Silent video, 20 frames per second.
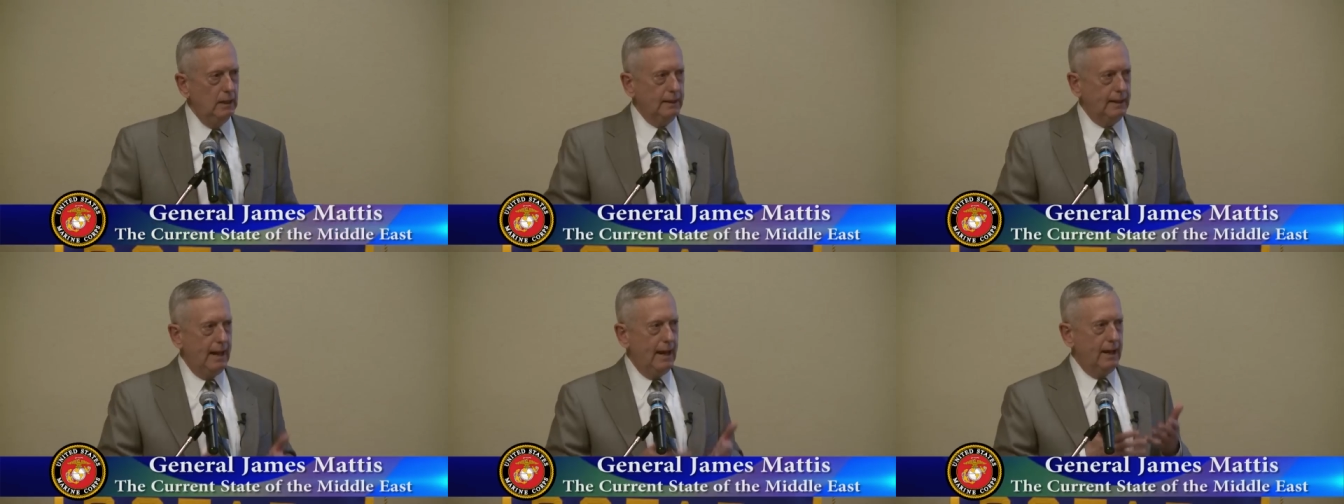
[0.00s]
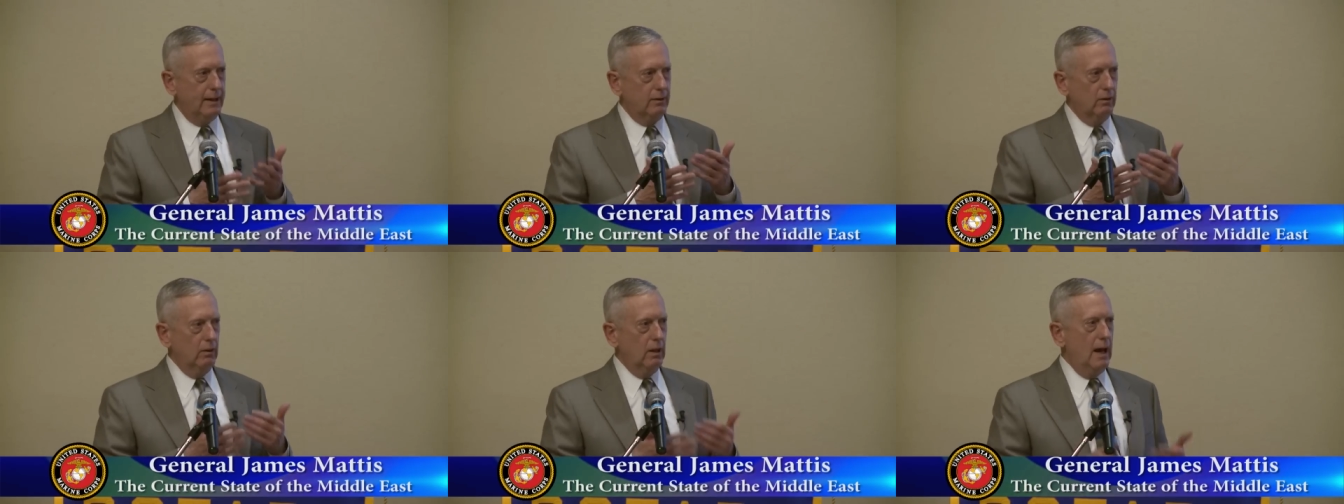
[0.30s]

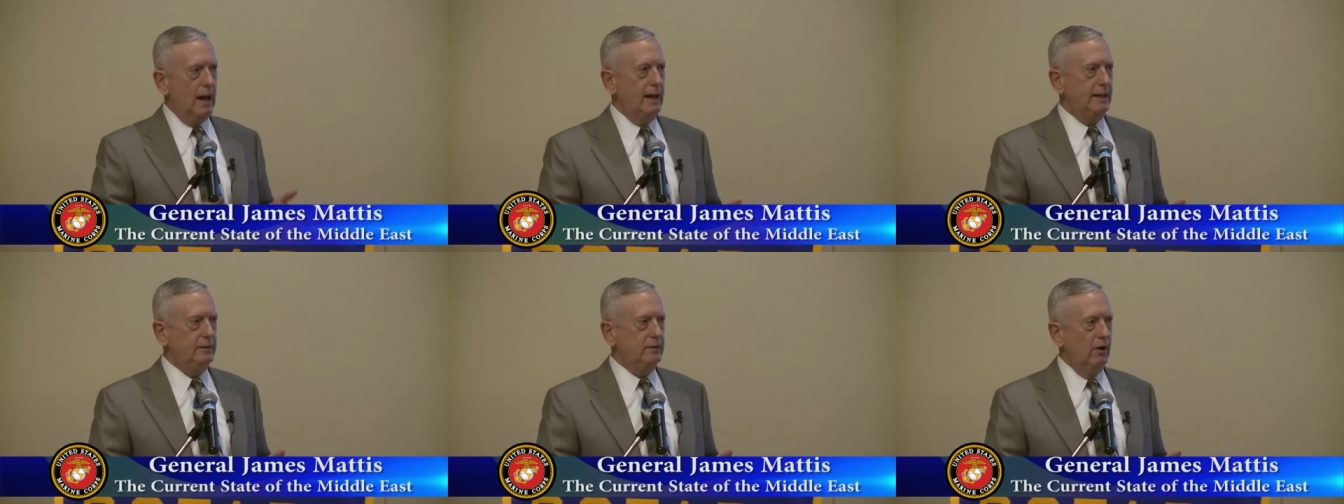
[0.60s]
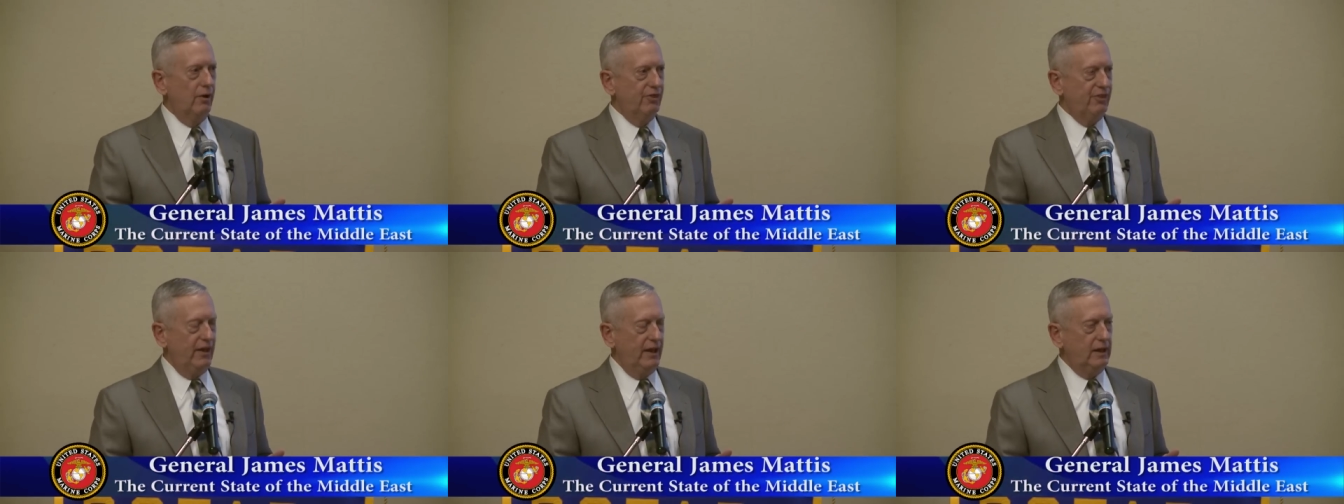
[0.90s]
can't align
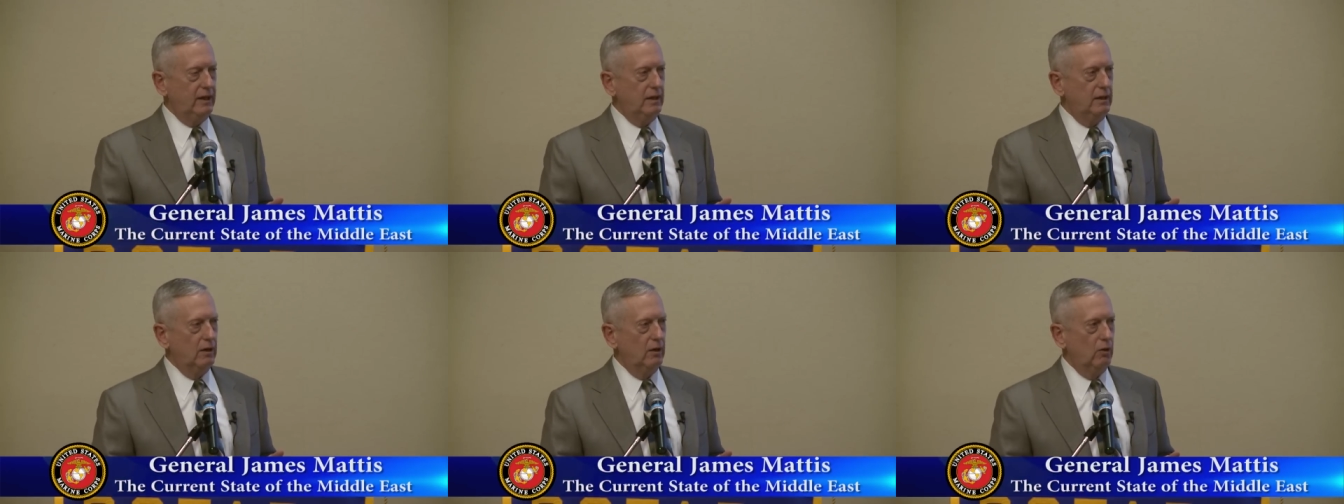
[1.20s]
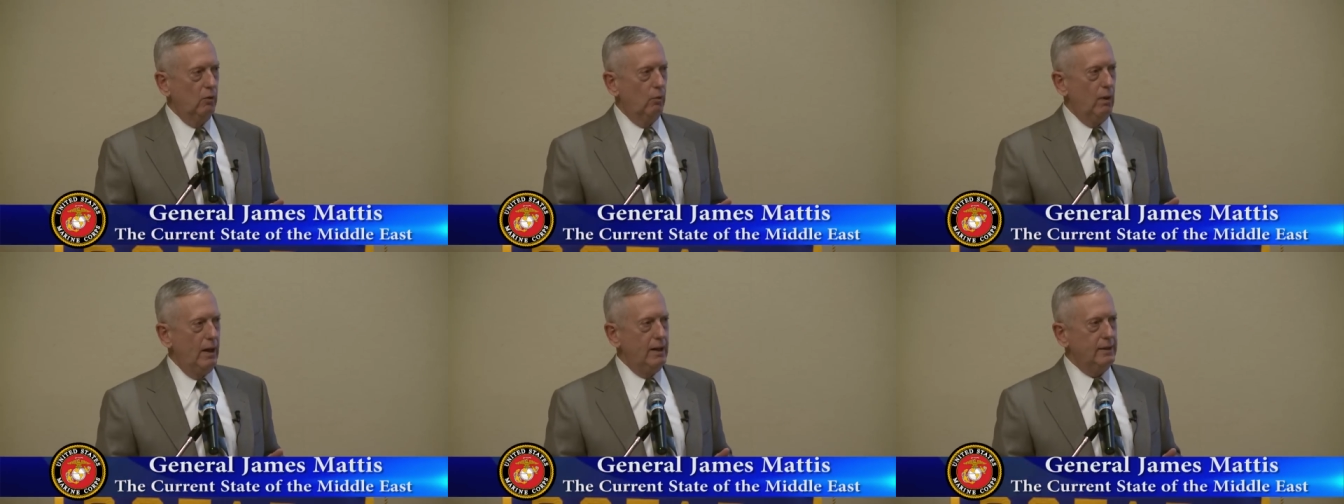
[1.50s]
your thinking in
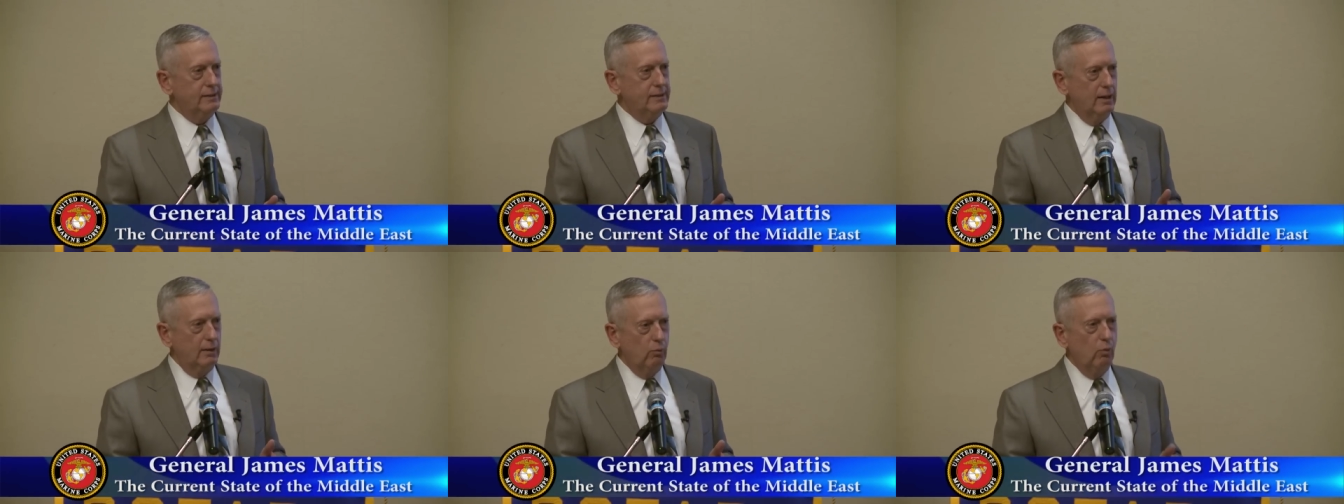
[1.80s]
a way that says,